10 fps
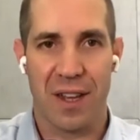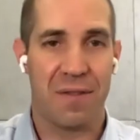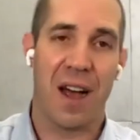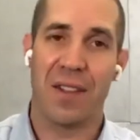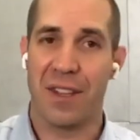
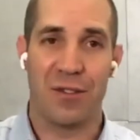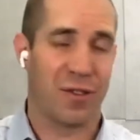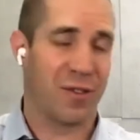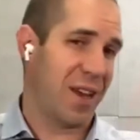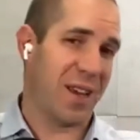And finally is
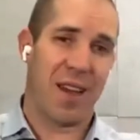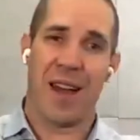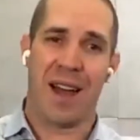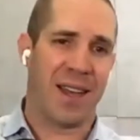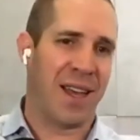just like,
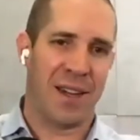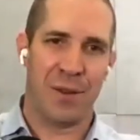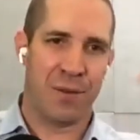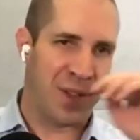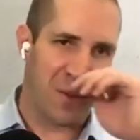I can't
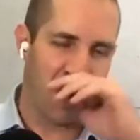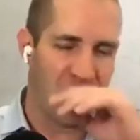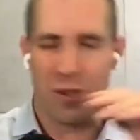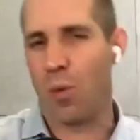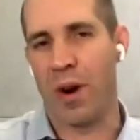do this
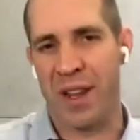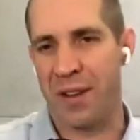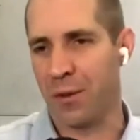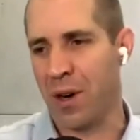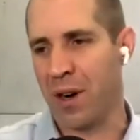anymore, 20
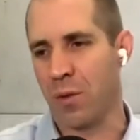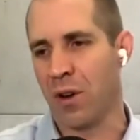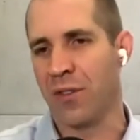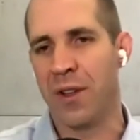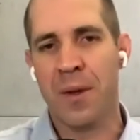years, whatever it was.